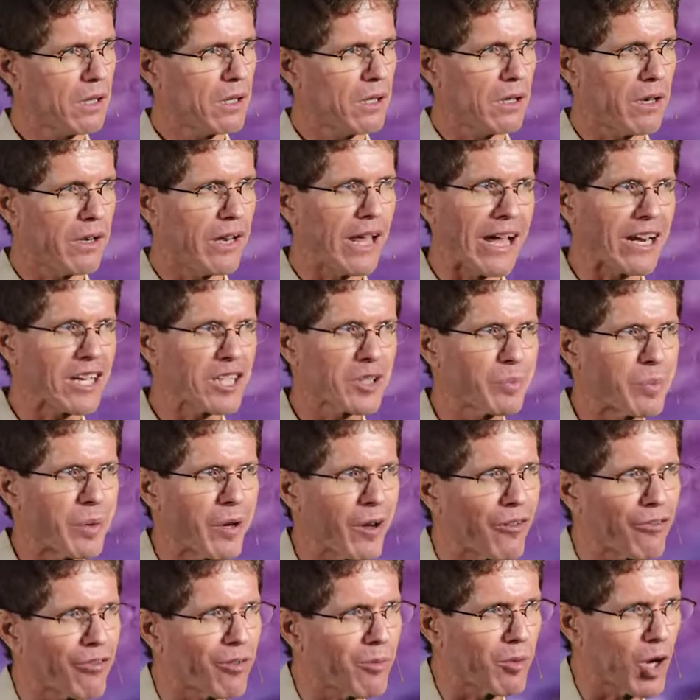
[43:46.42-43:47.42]
not a
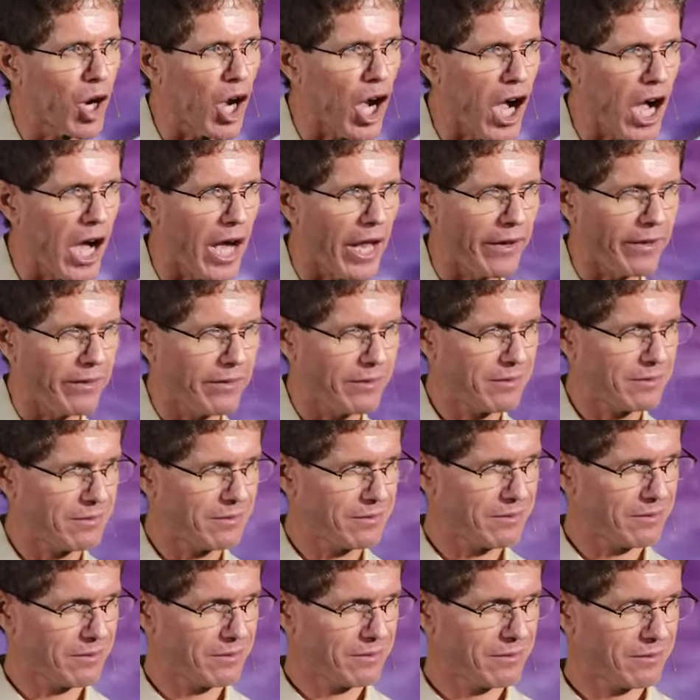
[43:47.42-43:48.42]
spirit from God.
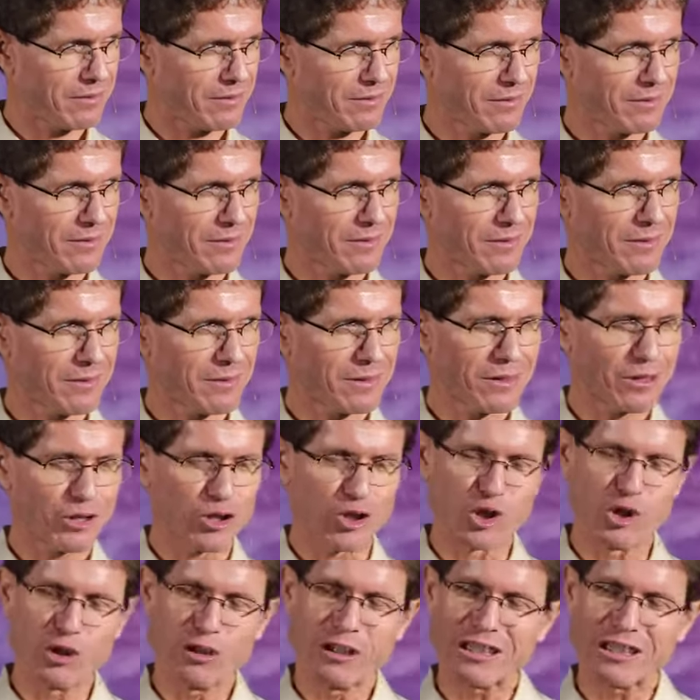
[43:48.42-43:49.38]
You